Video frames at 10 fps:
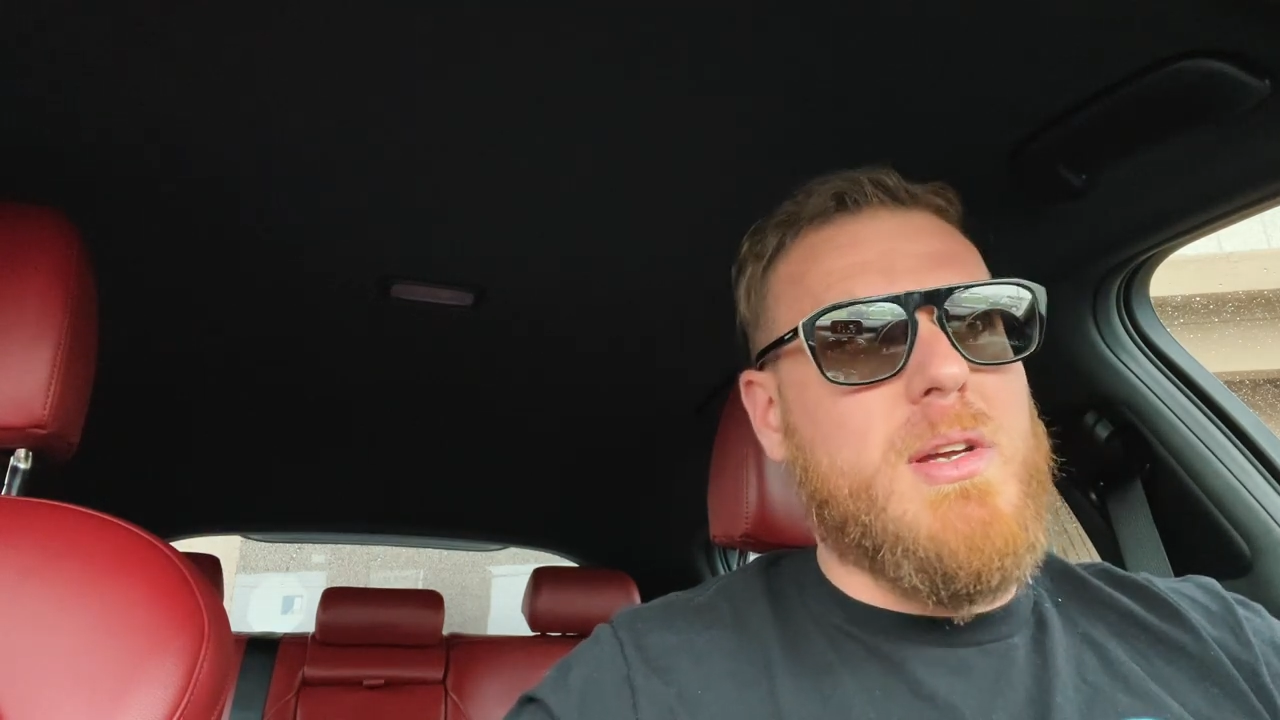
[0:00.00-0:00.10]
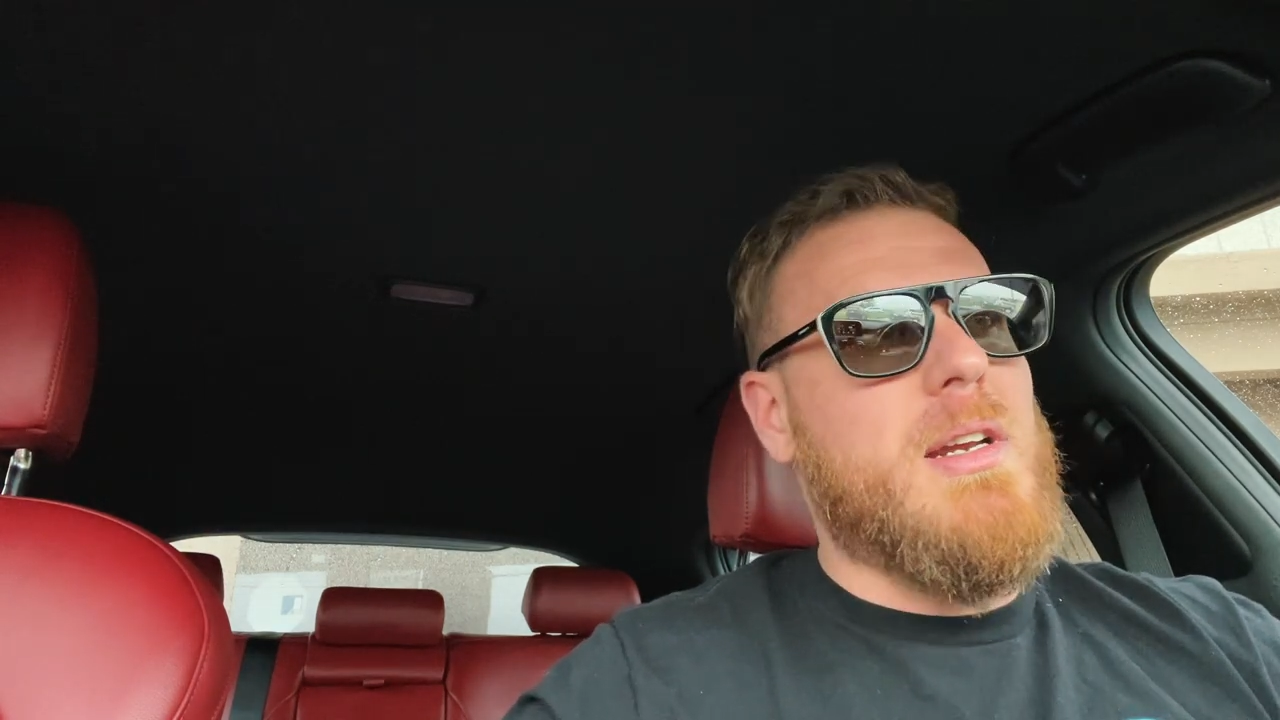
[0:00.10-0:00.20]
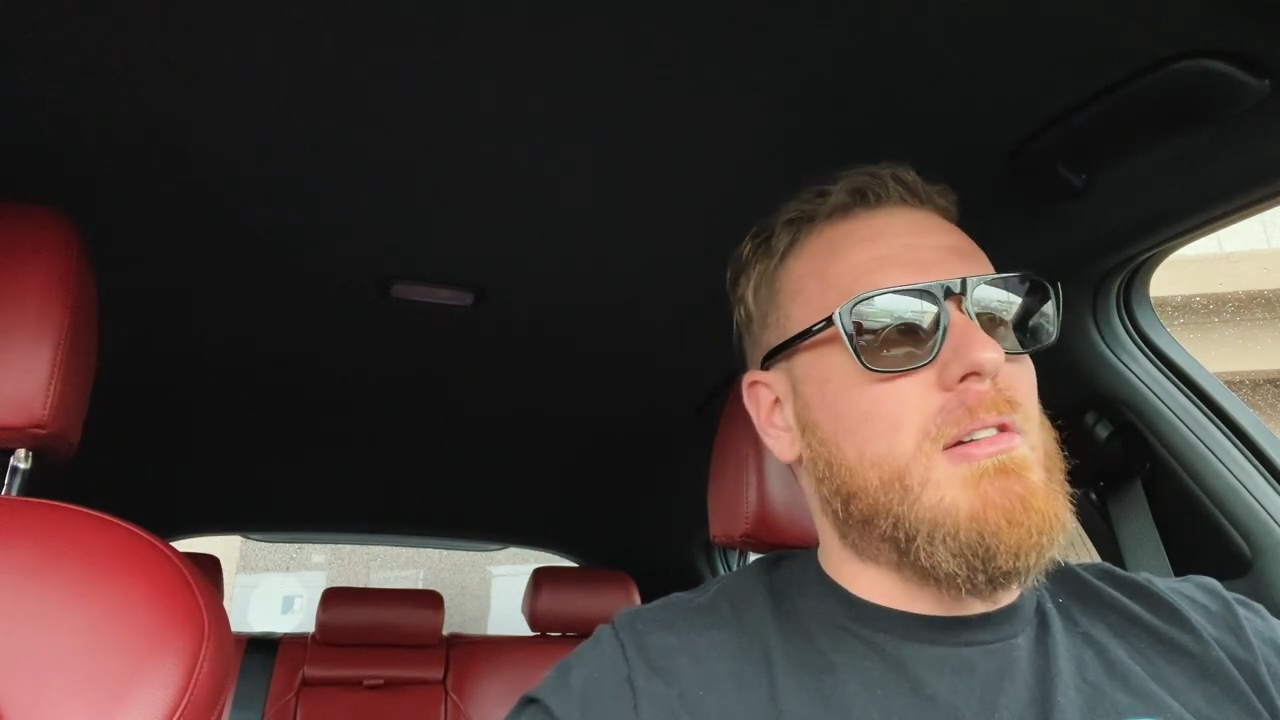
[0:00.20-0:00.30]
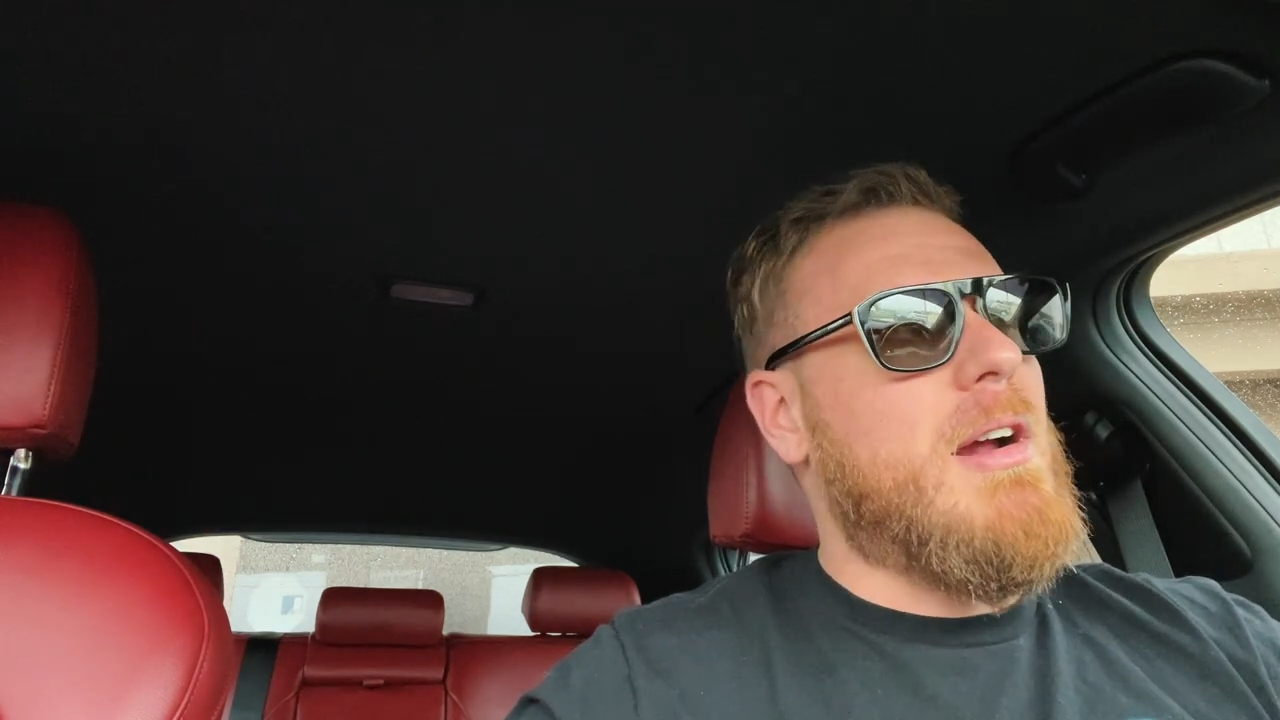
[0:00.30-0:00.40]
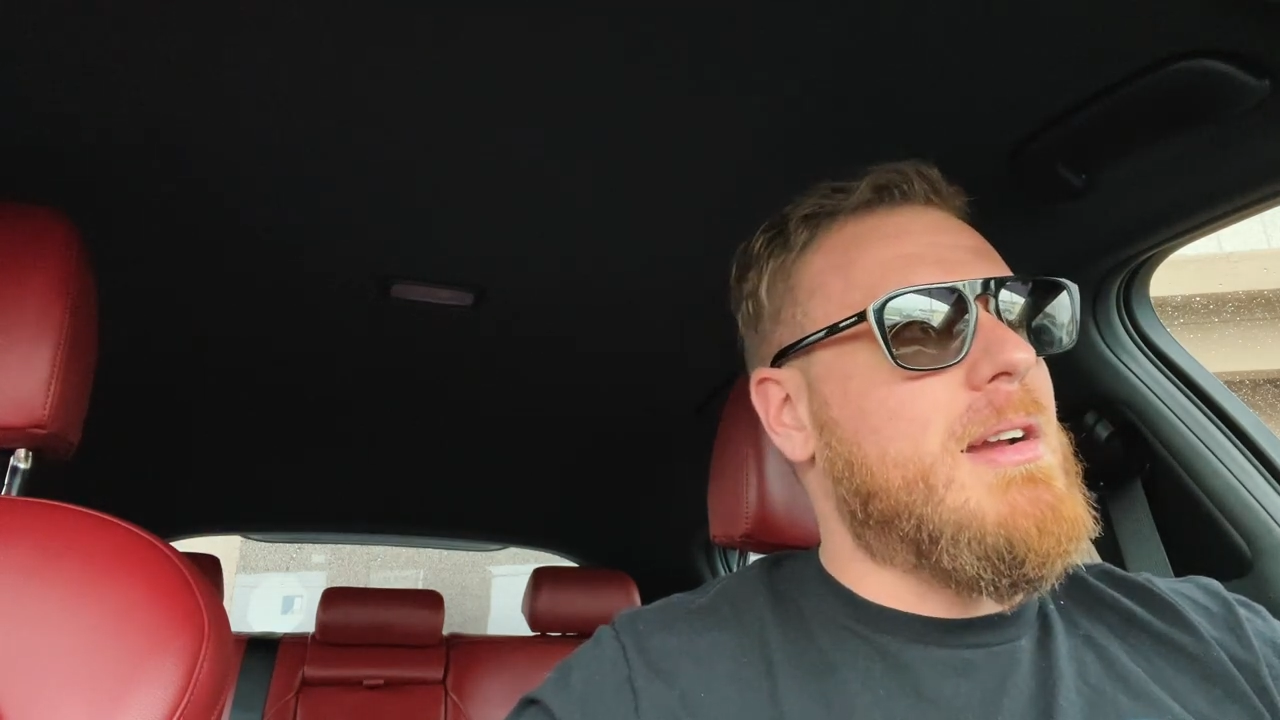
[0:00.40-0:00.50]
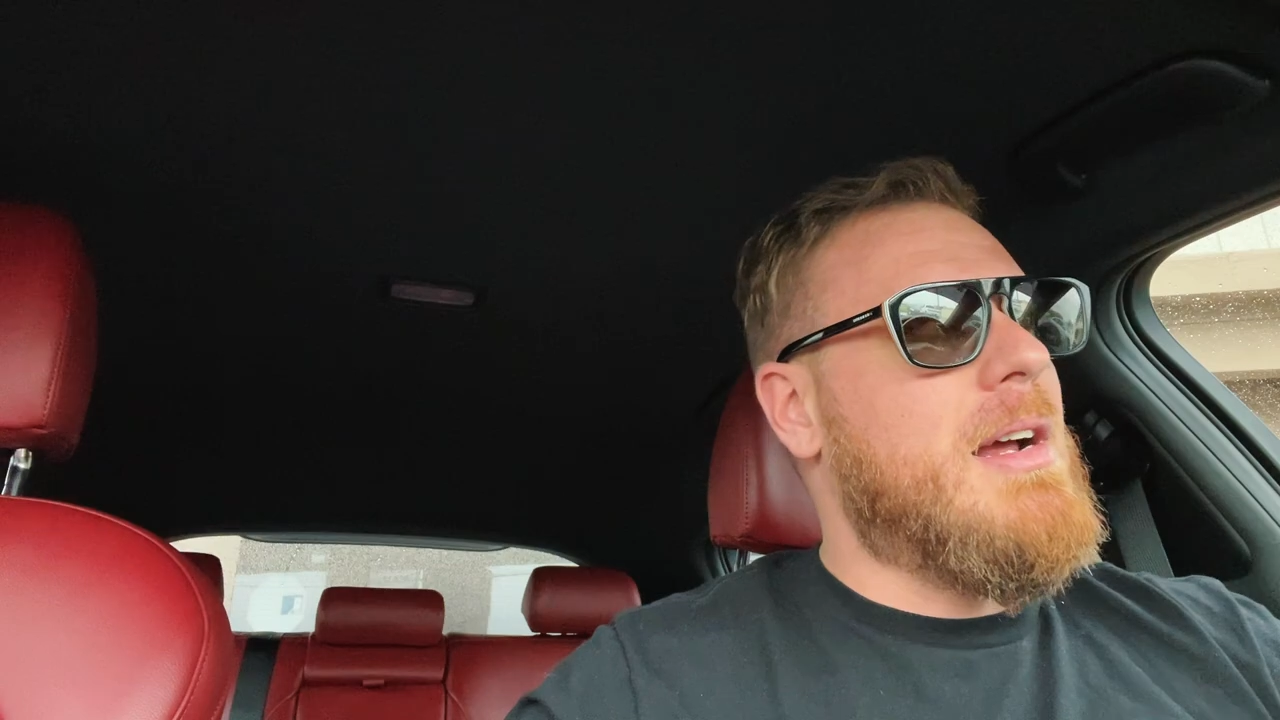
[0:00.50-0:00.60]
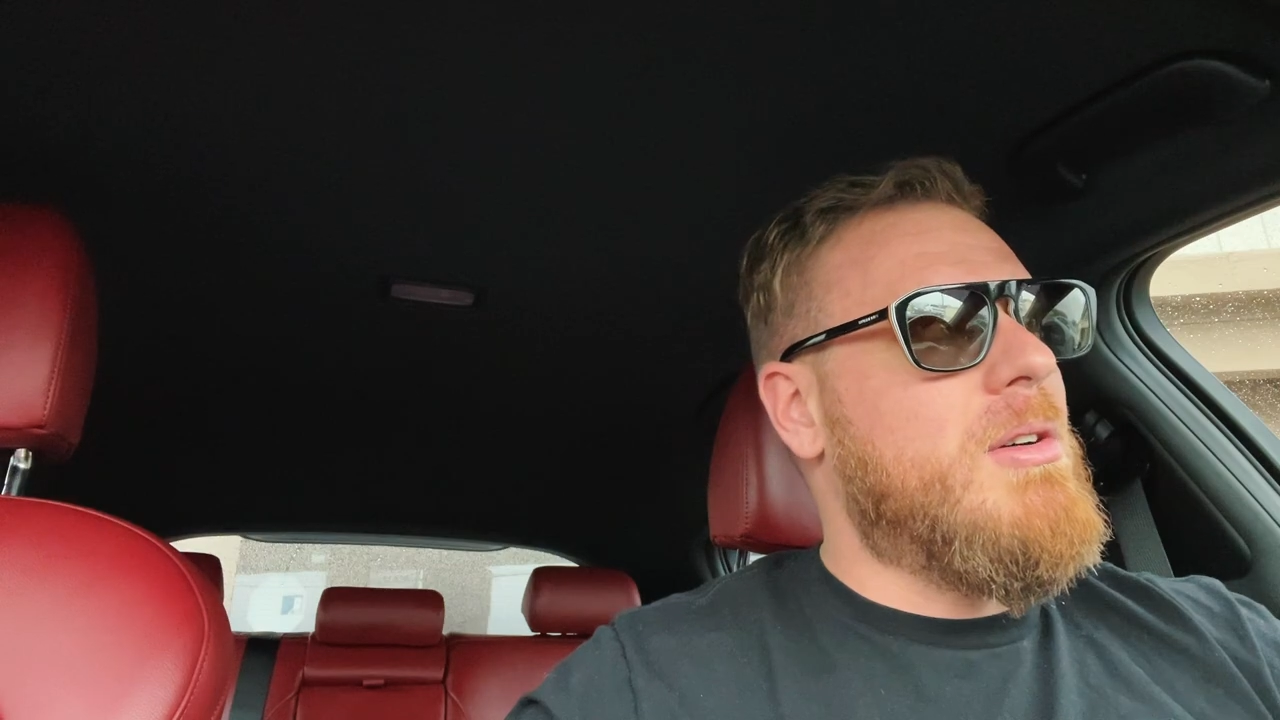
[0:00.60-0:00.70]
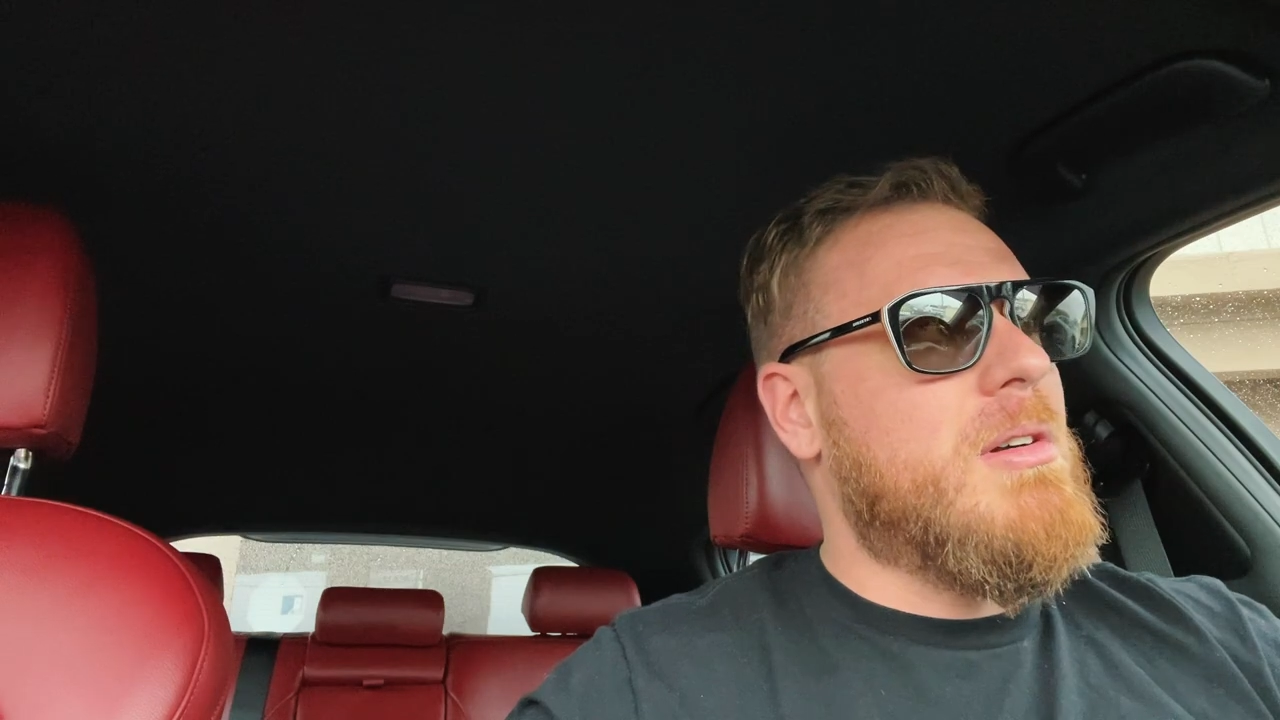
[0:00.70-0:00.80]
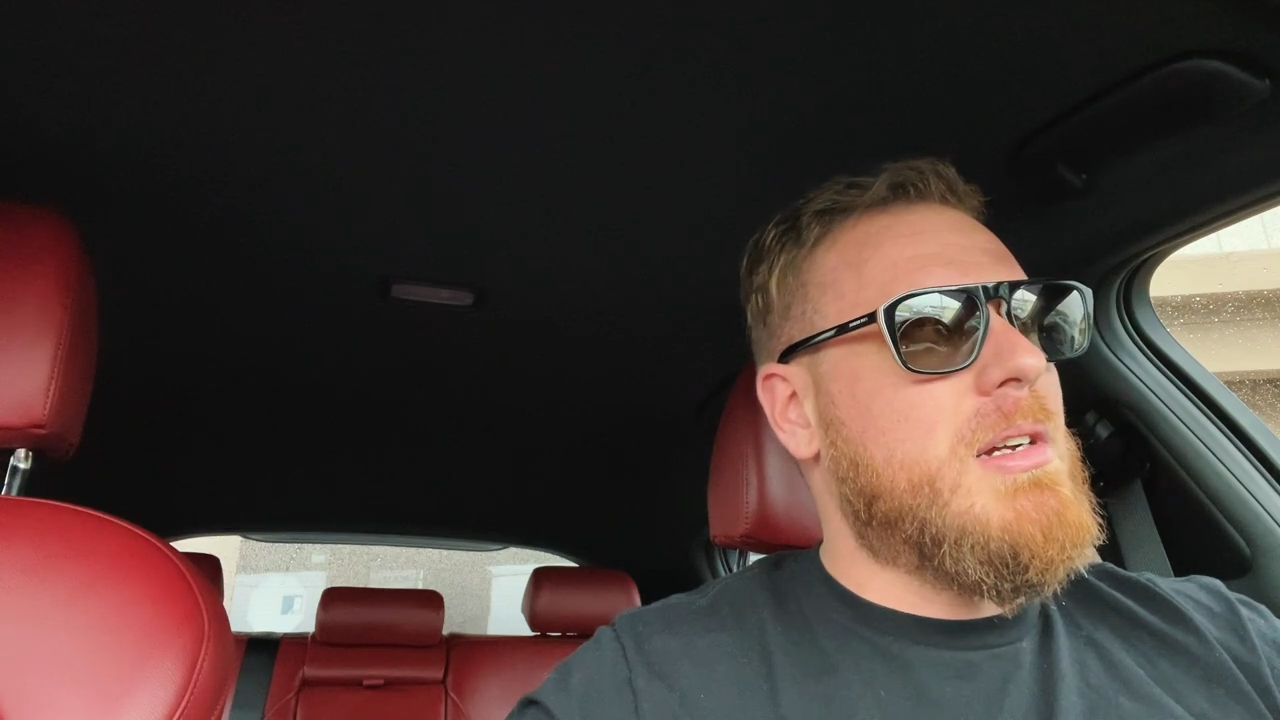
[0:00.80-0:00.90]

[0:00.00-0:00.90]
getting right now?